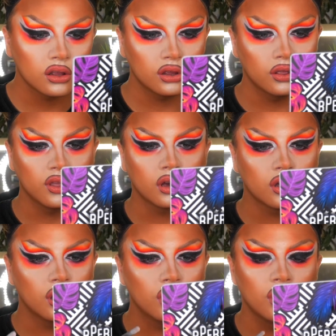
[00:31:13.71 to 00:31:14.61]
in that
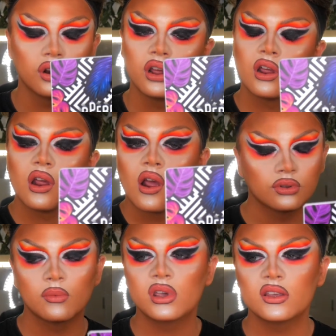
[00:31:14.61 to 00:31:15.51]
corner.
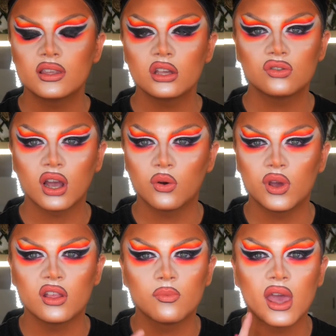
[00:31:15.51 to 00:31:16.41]
I mean, you see drag
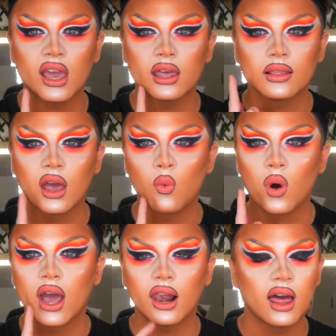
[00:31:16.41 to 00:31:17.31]
queens making like
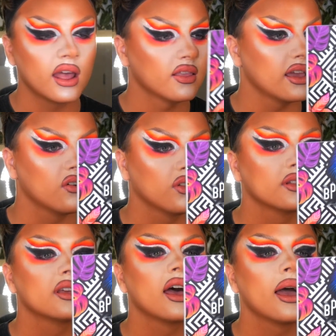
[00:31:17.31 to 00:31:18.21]
white lines there all the
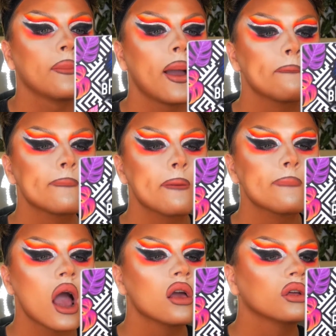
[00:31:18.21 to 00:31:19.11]
time.
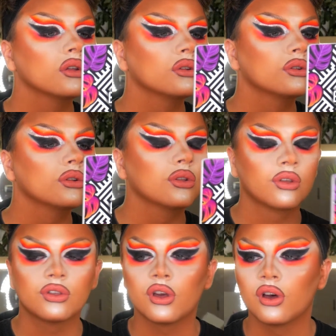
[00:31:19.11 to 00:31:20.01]

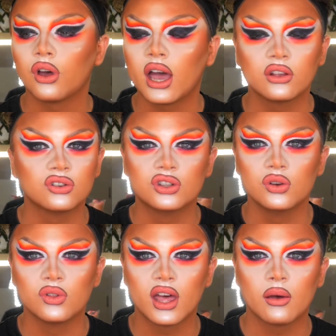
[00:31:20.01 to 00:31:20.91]
So I just
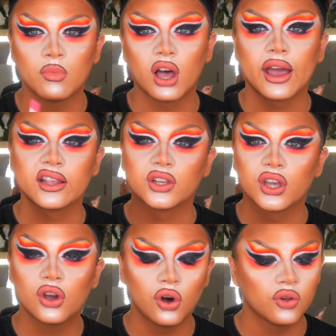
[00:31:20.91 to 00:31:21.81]
do that, but I actually
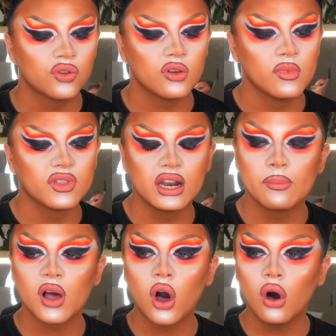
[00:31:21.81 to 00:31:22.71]
cut some of the
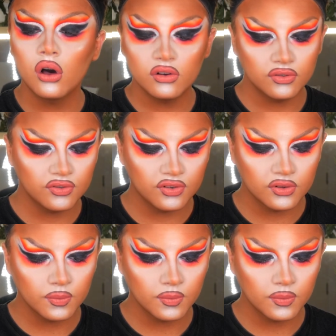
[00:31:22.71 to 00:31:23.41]
lip off.